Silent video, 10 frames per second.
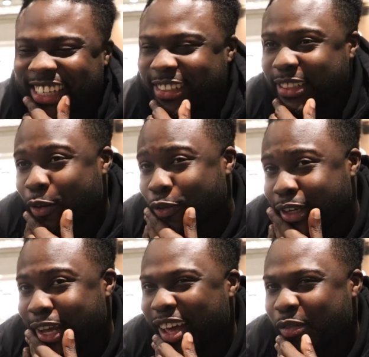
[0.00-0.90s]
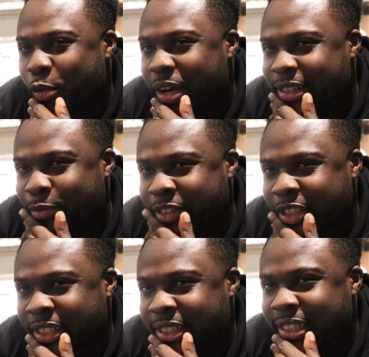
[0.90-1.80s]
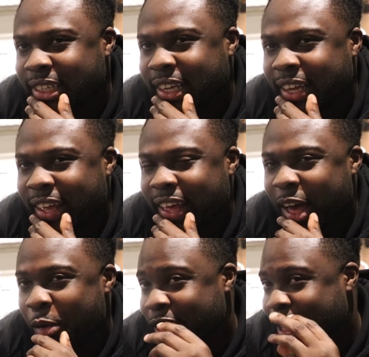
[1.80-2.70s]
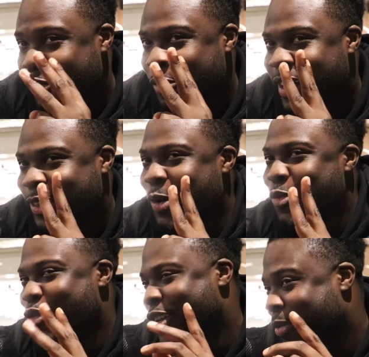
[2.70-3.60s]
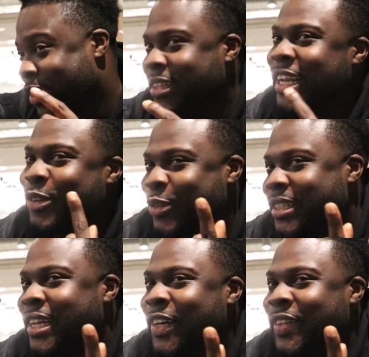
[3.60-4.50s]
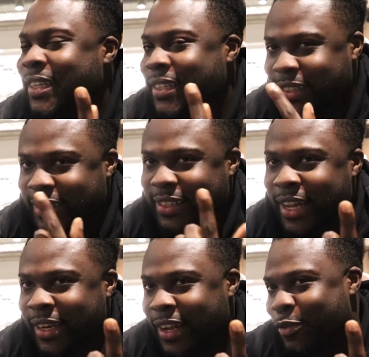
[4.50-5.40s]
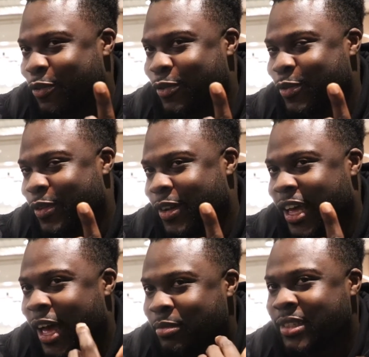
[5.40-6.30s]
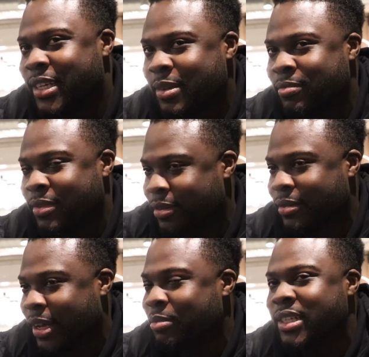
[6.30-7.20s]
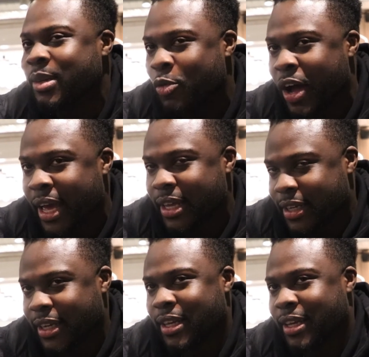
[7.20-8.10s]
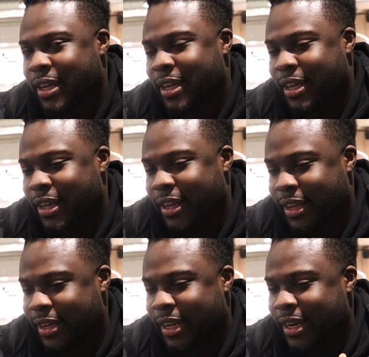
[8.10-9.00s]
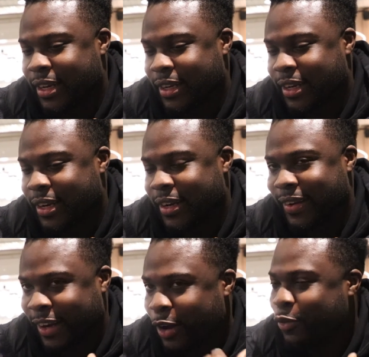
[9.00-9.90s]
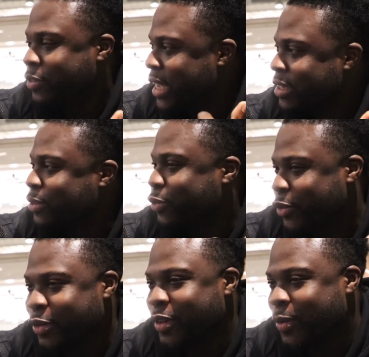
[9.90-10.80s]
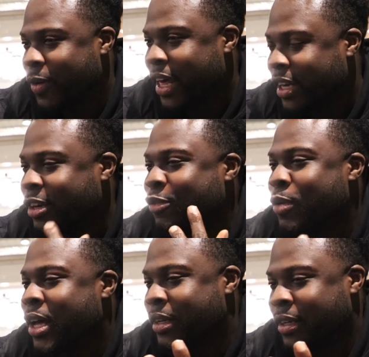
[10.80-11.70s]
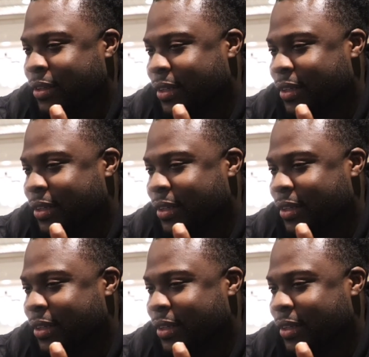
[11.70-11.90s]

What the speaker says: It's definitely the heavyweight division. I'm going to give you my top three and I'm going to narrow it down. I'm team White. Then I love Tyson Fury as well, and I love Wilder.